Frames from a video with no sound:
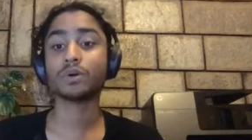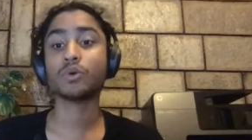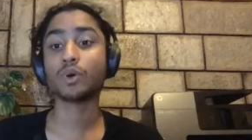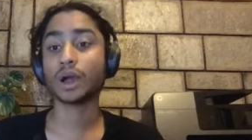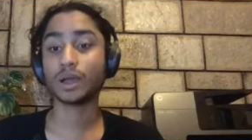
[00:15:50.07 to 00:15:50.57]

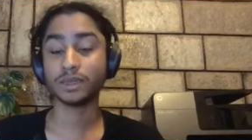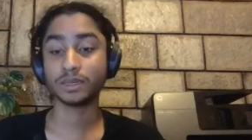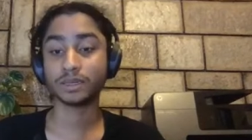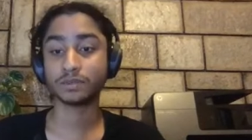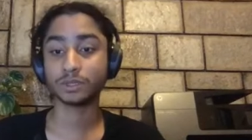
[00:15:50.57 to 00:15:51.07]
who are in
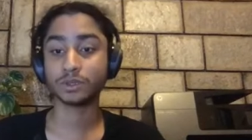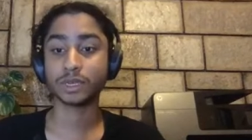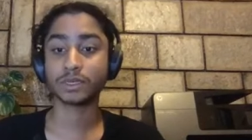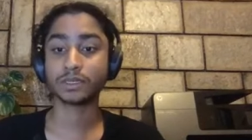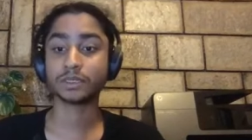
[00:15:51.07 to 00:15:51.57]
the civil
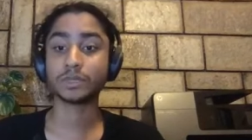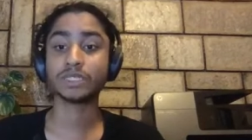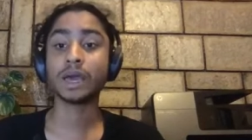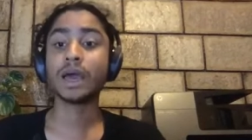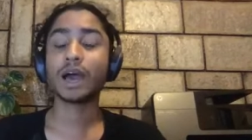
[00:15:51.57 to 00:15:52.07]
society
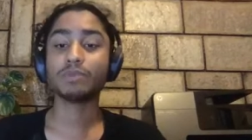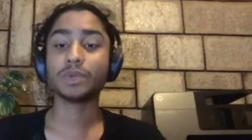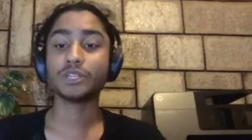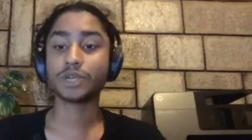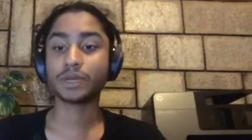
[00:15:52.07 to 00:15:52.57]
space have
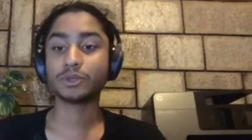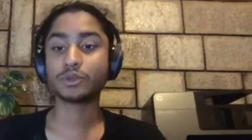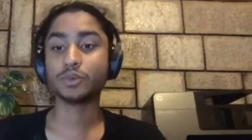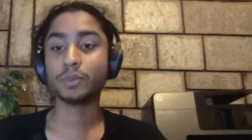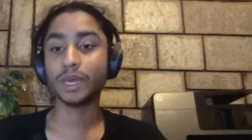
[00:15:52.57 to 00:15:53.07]
been trying
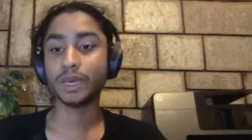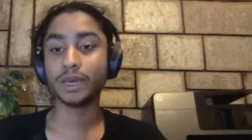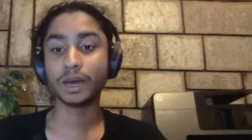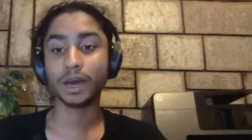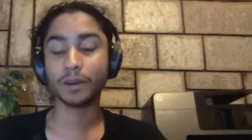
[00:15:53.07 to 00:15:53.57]
to make
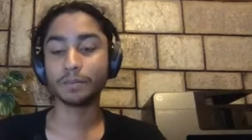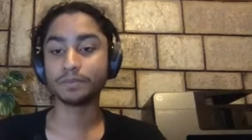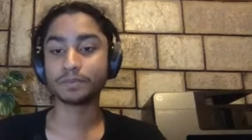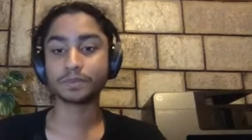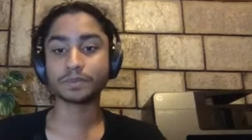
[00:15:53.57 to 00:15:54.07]

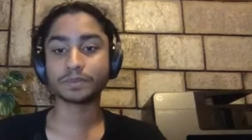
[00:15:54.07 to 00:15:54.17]
um,